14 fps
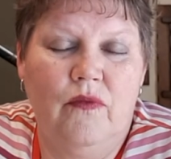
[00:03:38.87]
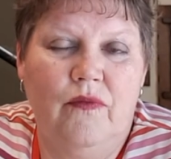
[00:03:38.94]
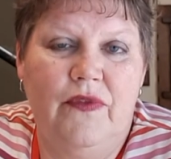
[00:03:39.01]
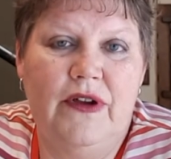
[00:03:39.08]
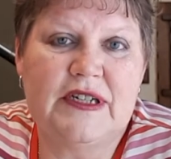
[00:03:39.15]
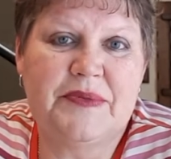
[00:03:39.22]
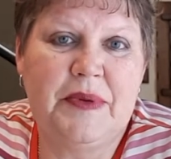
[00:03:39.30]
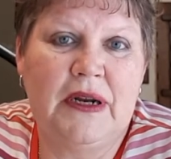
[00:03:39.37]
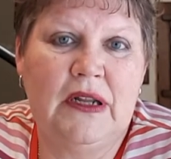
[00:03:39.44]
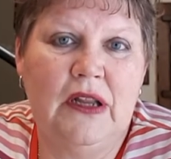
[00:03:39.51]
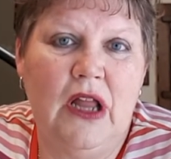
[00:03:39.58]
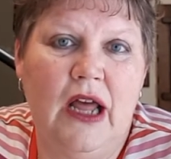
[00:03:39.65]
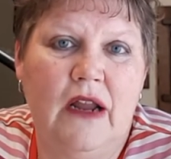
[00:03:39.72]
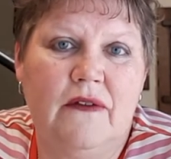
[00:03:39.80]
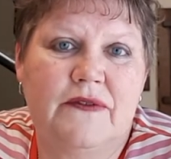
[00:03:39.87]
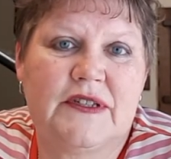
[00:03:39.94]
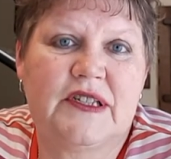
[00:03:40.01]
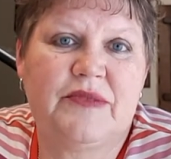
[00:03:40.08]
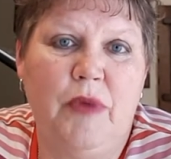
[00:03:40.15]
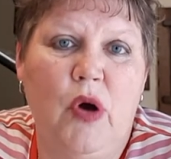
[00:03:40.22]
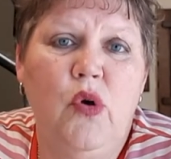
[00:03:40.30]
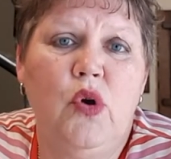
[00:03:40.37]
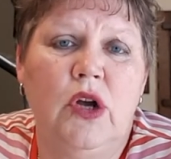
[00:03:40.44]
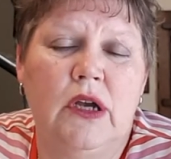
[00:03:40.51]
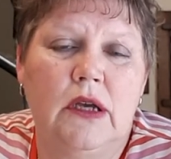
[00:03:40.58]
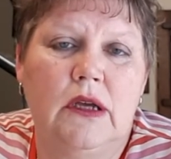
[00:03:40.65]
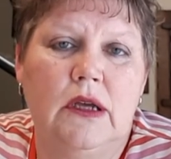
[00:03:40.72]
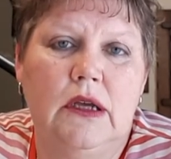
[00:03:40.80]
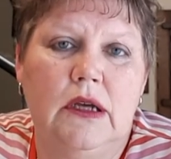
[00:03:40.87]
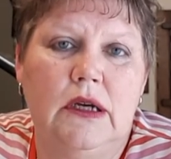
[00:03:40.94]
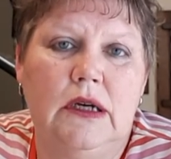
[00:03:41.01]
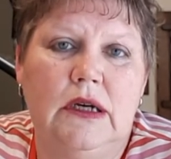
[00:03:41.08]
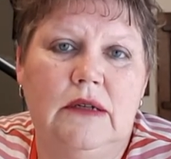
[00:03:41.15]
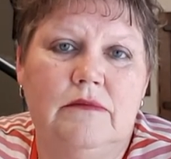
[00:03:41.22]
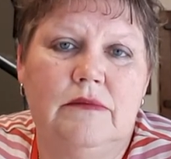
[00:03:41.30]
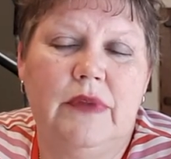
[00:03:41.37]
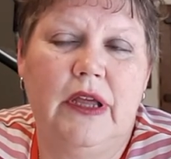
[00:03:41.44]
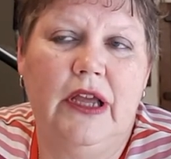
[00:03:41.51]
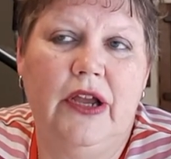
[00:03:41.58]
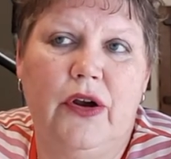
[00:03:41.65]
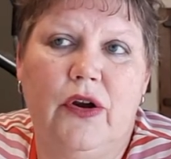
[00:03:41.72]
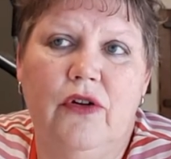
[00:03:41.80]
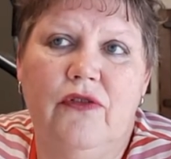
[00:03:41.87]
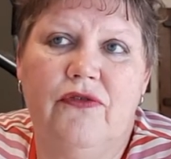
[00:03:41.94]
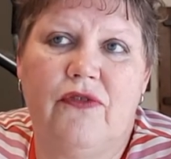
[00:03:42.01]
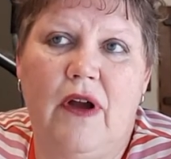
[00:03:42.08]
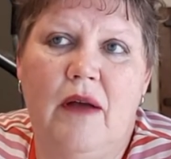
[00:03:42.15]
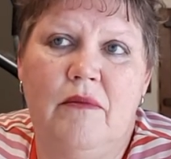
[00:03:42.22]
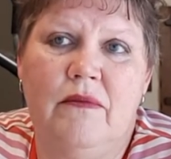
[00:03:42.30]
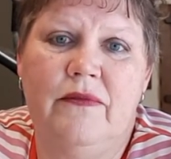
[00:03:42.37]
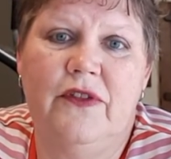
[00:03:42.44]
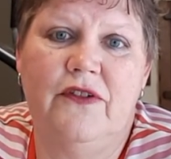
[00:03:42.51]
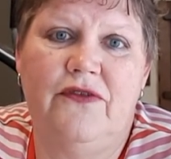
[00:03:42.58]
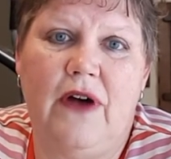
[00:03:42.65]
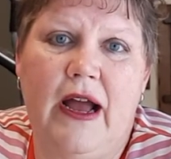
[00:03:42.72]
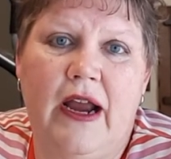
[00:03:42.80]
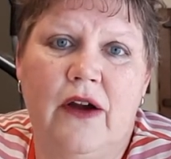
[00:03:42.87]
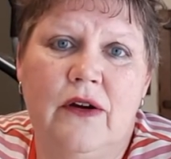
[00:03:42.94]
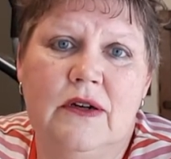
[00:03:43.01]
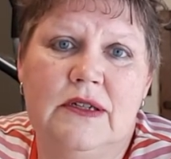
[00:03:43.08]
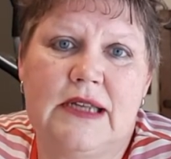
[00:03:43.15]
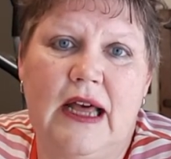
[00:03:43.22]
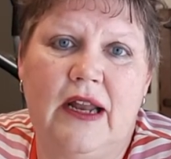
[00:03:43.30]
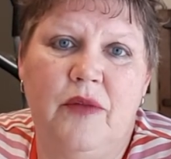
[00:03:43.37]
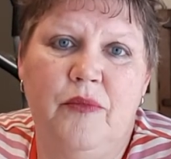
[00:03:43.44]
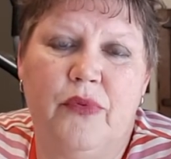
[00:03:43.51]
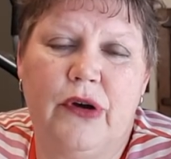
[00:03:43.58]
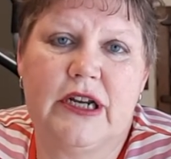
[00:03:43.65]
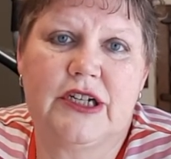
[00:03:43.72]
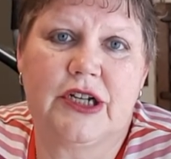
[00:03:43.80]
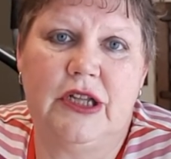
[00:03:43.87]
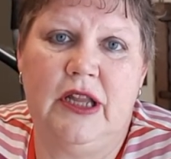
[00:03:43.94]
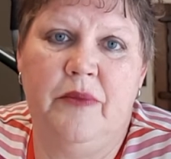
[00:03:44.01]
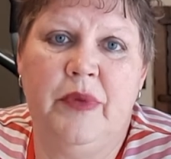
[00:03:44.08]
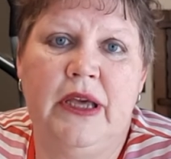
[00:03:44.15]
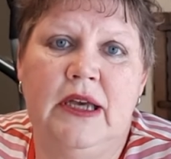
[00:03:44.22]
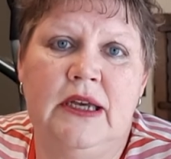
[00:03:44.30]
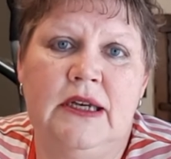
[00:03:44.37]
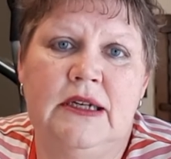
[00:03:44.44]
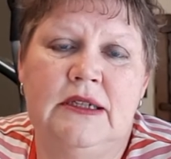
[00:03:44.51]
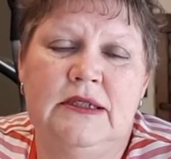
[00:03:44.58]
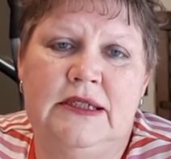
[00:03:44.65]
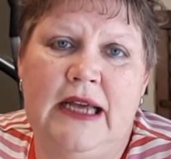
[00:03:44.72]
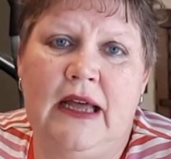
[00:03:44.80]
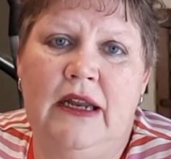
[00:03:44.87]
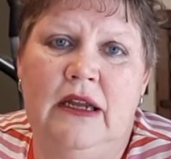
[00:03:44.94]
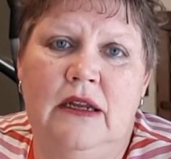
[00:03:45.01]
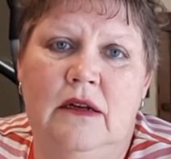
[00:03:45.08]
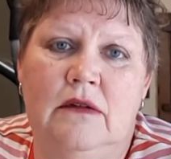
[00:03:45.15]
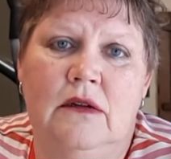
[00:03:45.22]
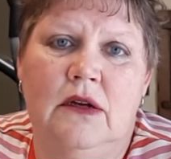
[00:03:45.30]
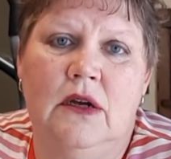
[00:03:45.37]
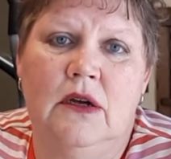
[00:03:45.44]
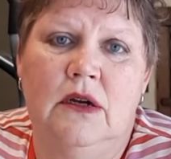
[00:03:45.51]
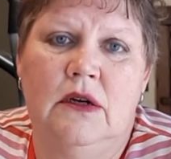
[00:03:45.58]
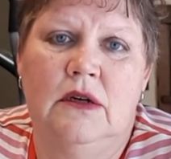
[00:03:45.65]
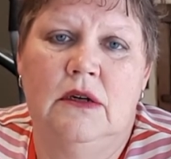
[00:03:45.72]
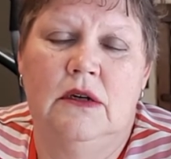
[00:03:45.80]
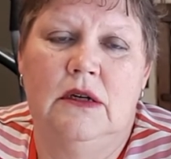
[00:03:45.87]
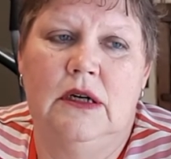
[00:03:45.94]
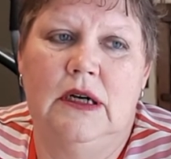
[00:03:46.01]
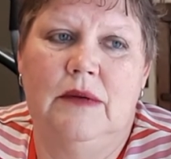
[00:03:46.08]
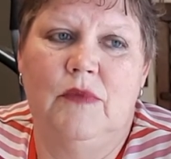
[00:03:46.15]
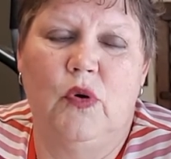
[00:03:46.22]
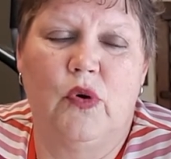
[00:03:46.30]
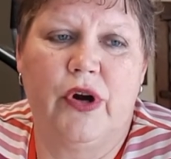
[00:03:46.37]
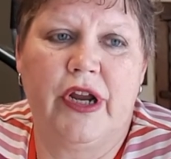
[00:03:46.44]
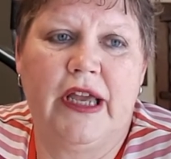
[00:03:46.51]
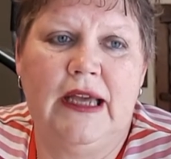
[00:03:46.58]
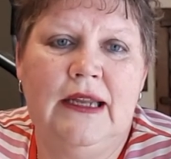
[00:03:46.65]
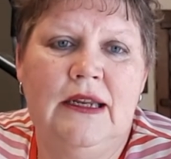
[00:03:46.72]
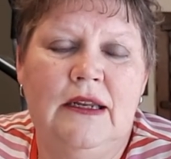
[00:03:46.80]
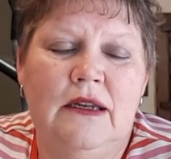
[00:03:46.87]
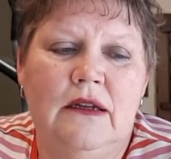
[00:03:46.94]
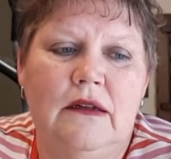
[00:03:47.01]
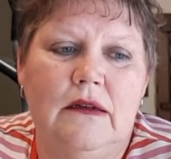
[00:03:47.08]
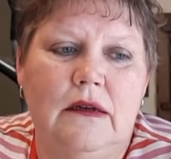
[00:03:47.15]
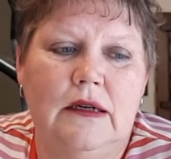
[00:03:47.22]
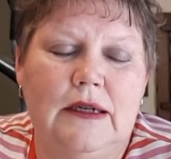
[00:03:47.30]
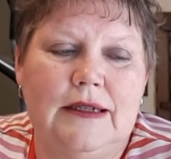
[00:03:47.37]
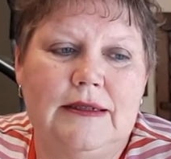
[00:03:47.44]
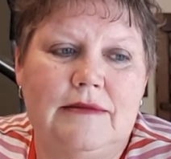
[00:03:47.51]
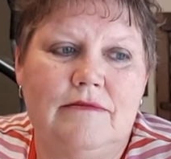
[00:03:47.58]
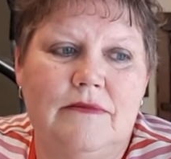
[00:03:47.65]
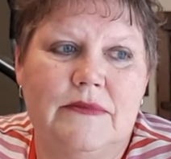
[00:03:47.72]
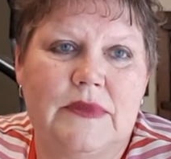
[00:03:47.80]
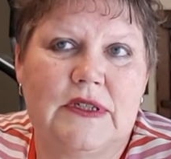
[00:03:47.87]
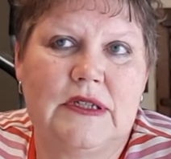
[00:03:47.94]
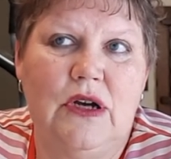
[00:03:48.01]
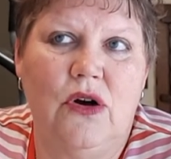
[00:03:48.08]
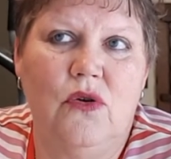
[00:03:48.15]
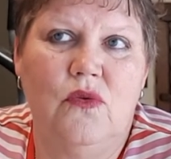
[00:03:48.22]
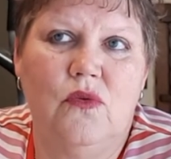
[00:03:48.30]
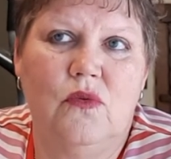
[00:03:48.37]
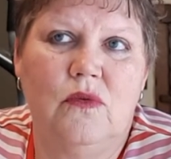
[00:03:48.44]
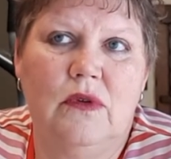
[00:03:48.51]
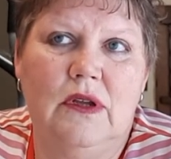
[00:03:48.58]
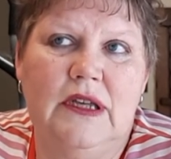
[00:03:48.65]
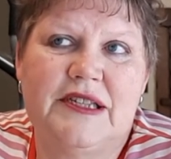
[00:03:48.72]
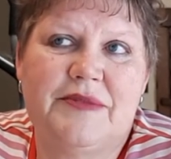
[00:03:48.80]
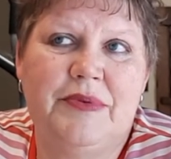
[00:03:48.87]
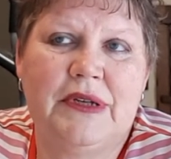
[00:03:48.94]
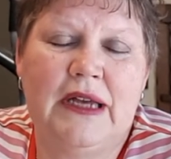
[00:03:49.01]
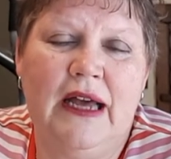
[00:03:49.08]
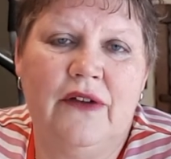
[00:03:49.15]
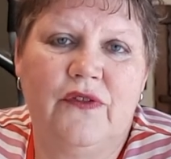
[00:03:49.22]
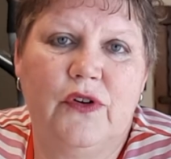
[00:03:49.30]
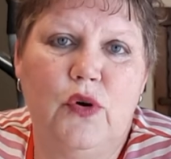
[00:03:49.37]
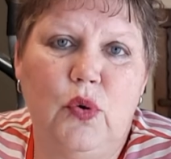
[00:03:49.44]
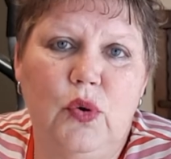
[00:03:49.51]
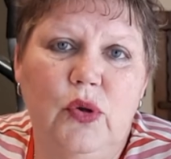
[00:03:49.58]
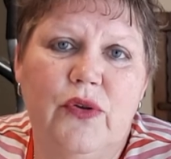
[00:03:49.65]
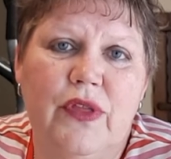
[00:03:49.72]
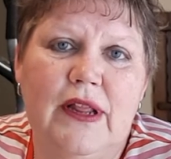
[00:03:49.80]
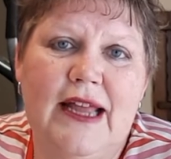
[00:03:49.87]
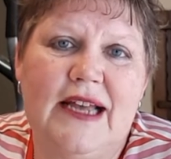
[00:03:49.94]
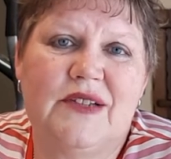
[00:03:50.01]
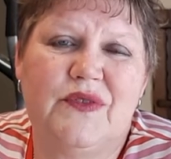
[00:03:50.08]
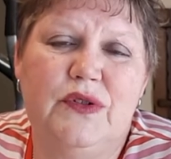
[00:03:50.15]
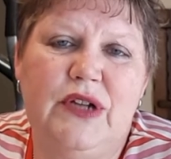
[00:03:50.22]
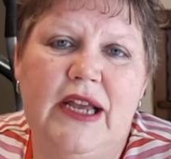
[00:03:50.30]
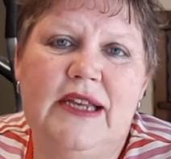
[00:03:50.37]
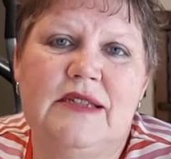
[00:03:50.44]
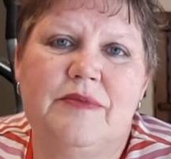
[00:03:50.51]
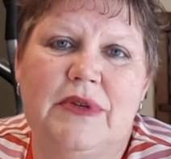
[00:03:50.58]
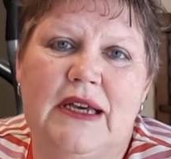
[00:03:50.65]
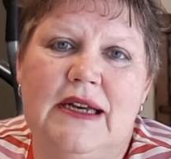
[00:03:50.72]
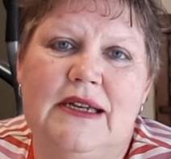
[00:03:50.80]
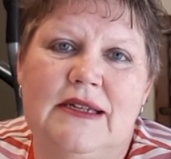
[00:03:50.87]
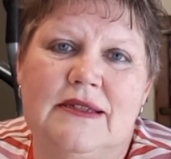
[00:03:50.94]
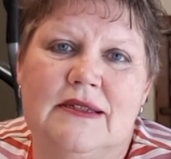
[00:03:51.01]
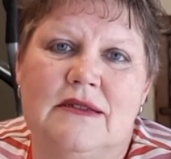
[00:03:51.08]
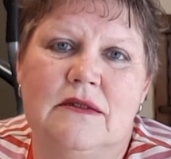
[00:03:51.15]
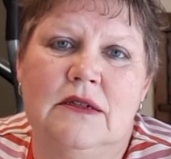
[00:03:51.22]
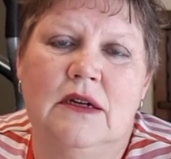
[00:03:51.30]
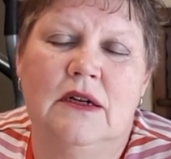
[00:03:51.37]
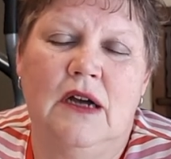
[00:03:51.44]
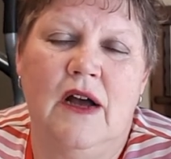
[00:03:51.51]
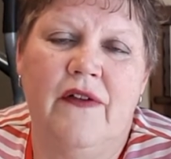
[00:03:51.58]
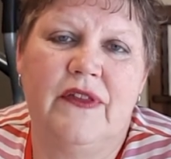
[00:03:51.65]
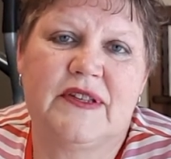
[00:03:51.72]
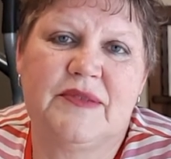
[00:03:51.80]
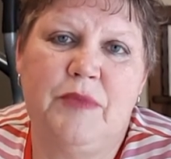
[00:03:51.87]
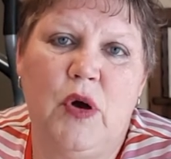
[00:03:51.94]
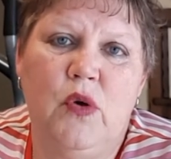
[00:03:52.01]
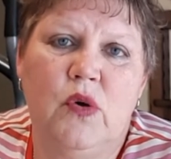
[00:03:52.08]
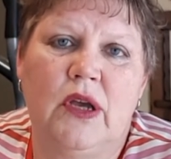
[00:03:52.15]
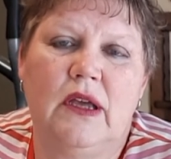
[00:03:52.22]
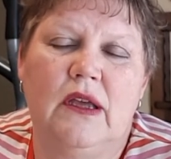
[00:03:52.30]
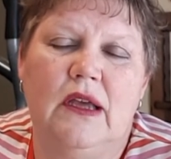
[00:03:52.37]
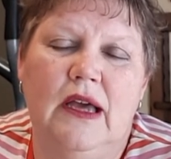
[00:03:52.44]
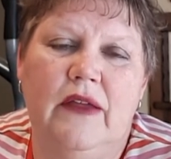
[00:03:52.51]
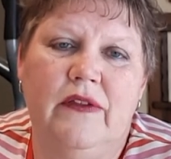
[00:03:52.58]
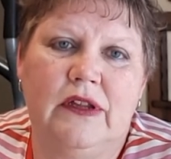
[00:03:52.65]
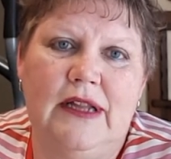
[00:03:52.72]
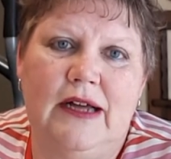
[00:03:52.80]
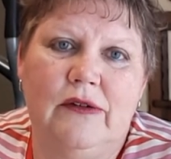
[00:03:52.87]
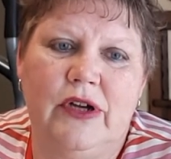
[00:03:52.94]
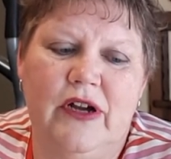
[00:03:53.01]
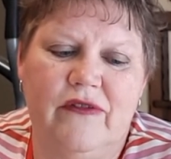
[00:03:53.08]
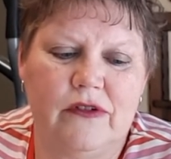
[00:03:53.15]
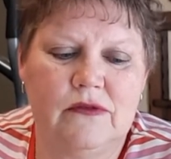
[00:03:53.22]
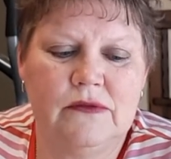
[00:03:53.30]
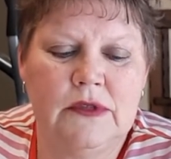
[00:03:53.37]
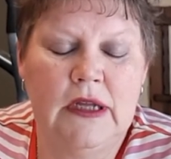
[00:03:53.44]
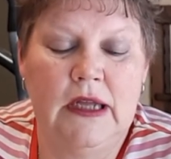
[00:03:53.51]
there's been a lot of smoke um, here from the fires out in British Columbia and down in Um, Oregon. Um, so it's been kind of cooler the last few days because of the smoke and the cloud cover.